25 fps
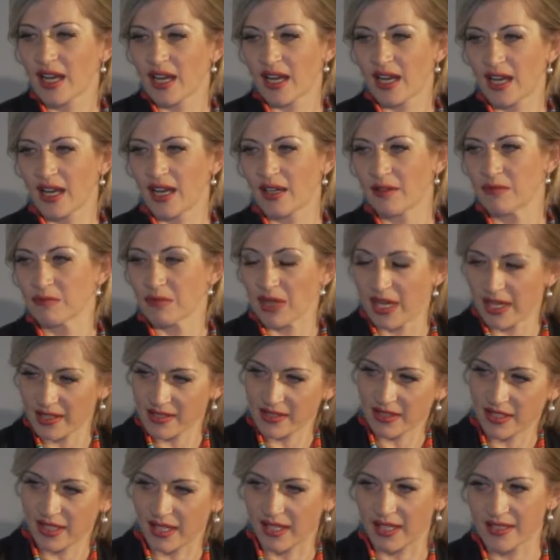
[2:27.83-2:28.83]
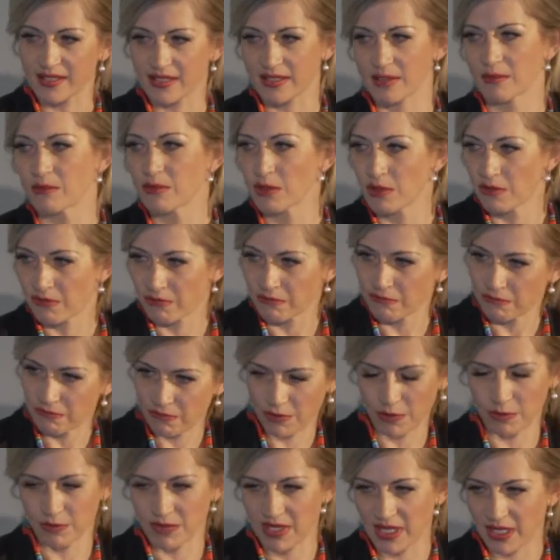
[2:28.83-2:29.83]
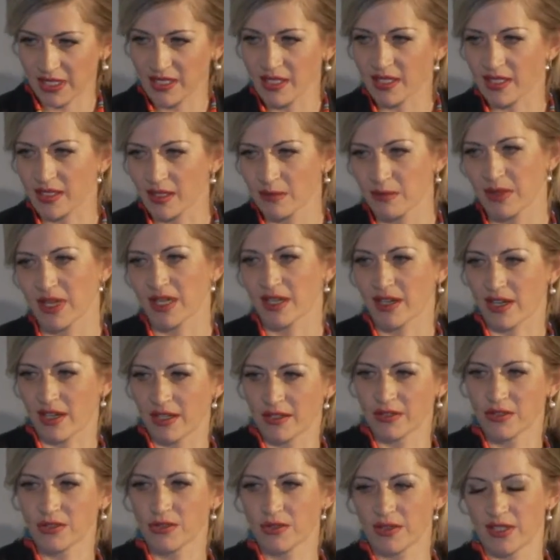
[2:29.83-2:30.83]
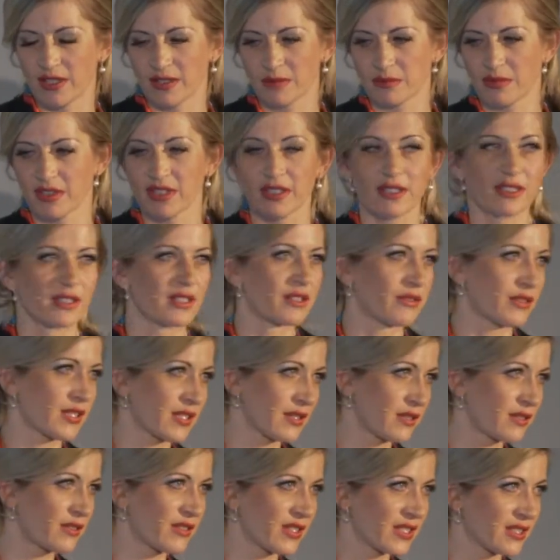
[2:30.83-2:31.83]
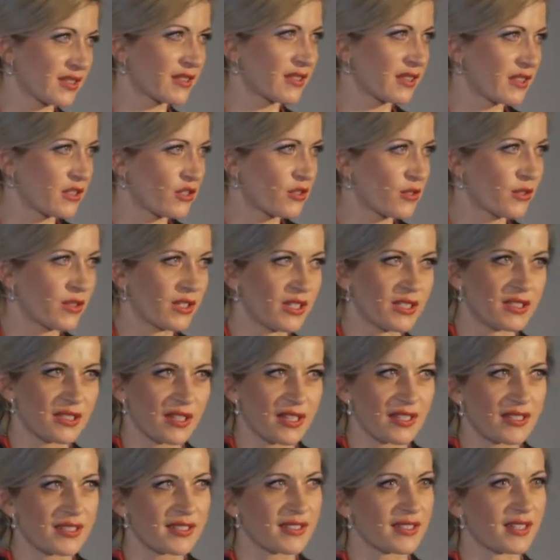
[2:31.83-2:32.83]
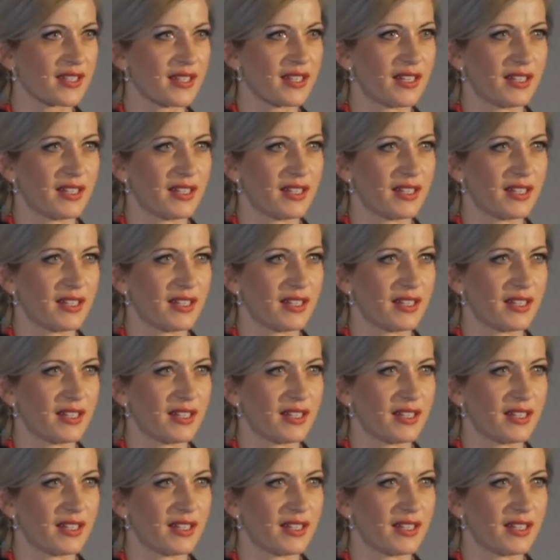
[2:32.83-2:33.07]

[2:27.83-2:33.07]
Other guys, some more from technical background. Julian Bringer recently joined us